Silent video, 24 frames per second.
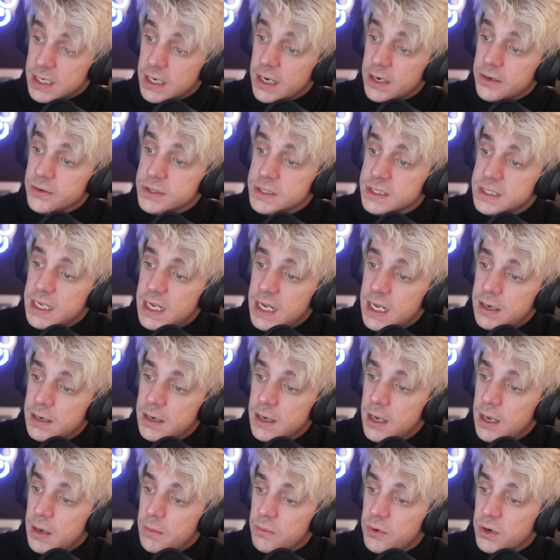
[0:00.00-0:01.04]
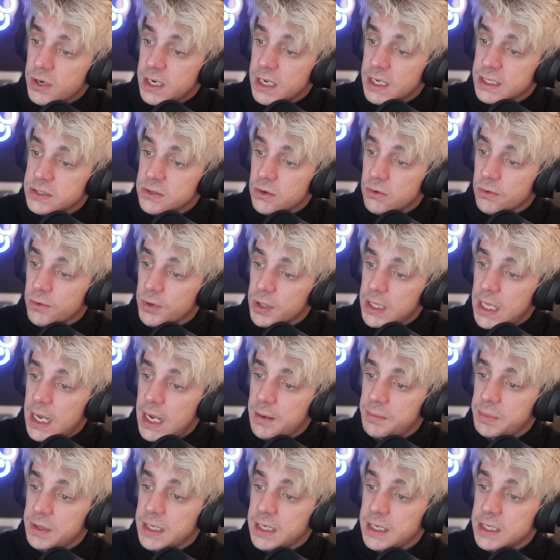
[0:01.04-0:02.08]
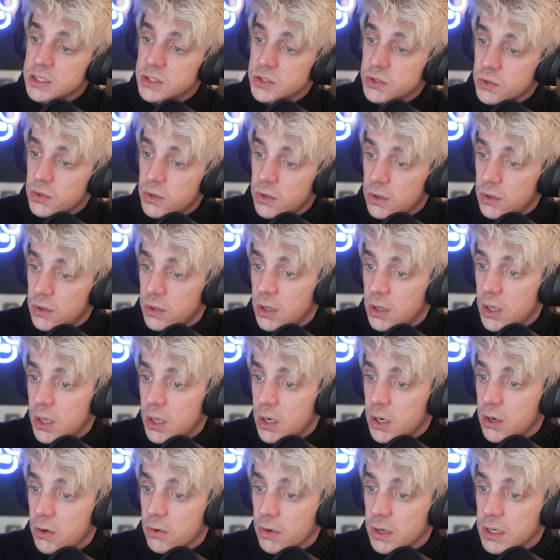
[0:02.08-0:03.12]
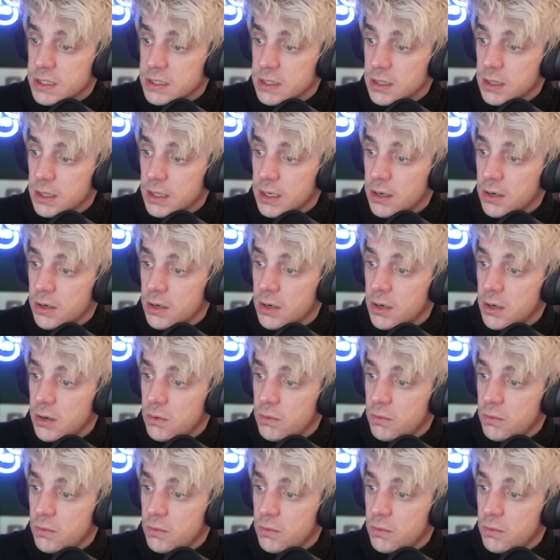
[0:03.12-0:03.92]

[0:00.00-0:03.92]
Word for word: can understand, predict, or reliably control, according to the letter,